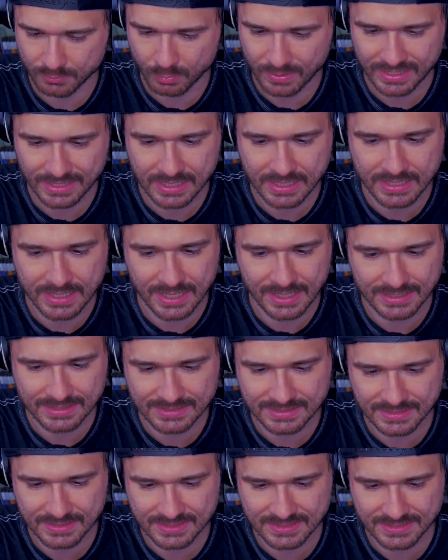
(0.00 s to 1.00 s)

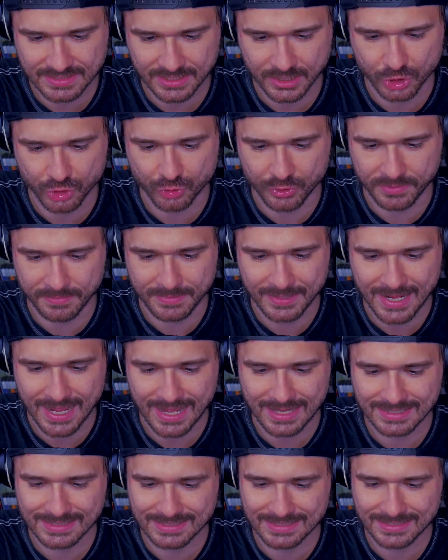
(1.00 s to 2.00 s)
recognized the Sega
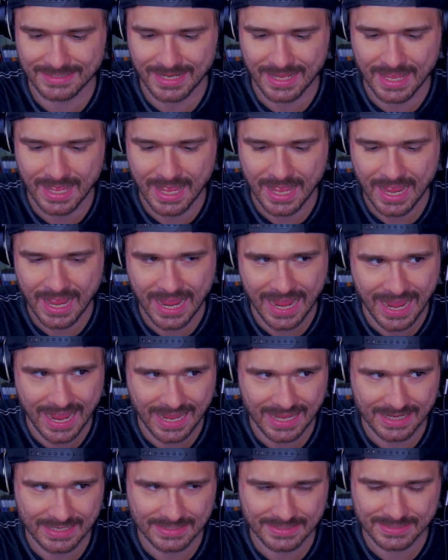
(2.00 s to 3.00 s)
Dreamcast
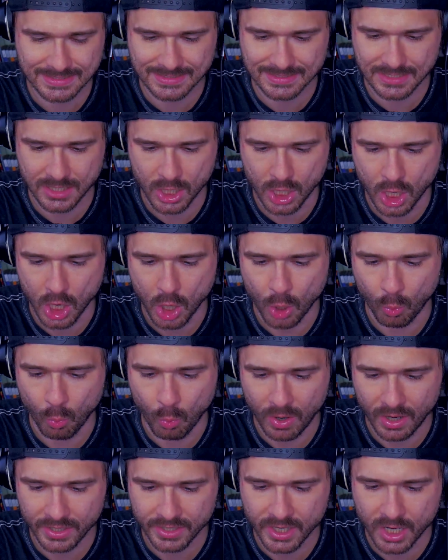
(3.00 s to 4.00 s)
as
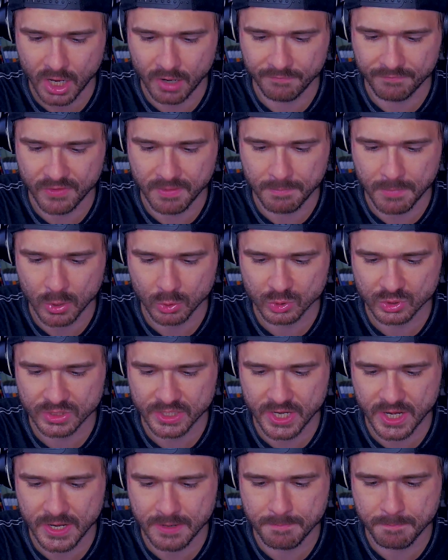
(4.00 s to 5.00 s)
one of the
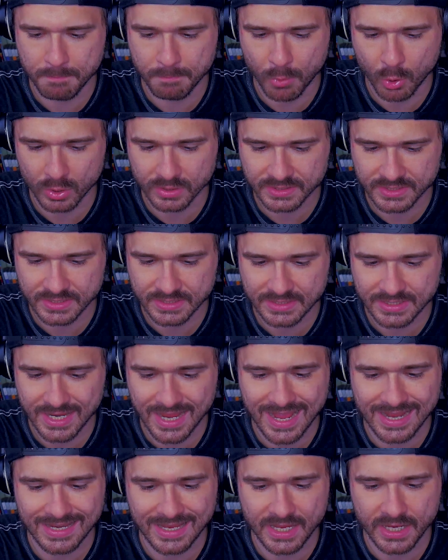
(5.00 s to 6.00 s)
most important
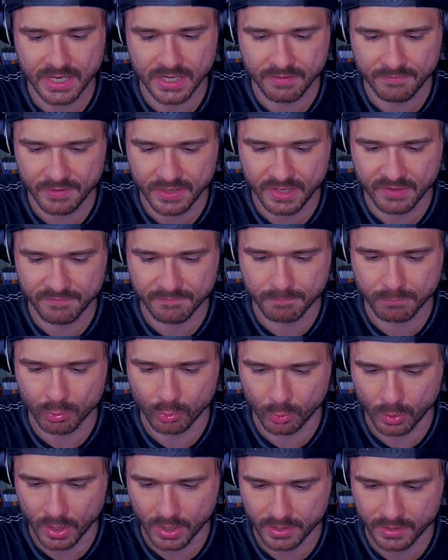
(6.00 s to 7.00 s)
and innovative
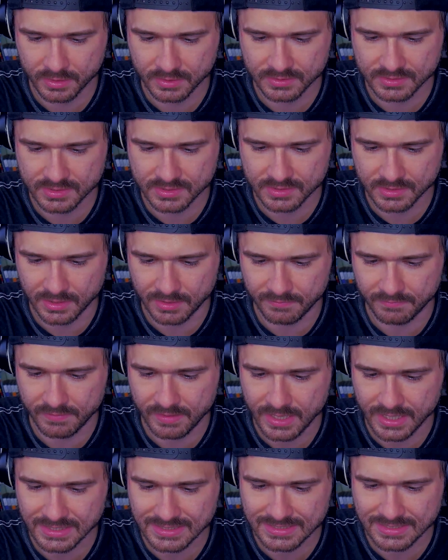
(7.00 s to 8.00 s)
products of
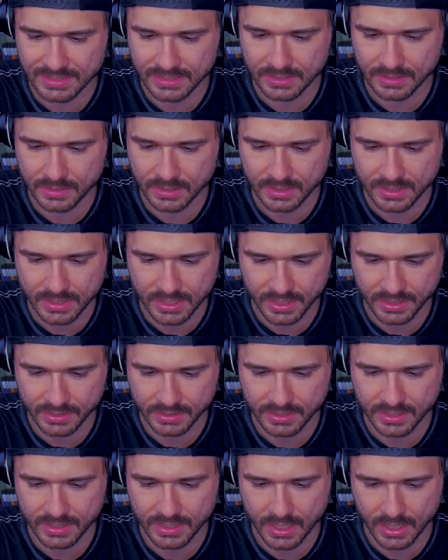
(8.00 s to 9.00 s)

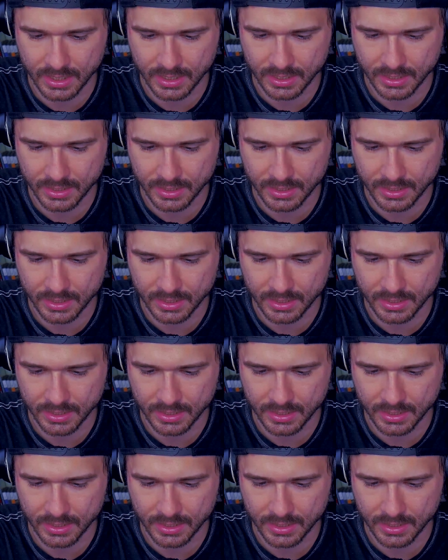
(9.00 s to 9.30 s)
1999.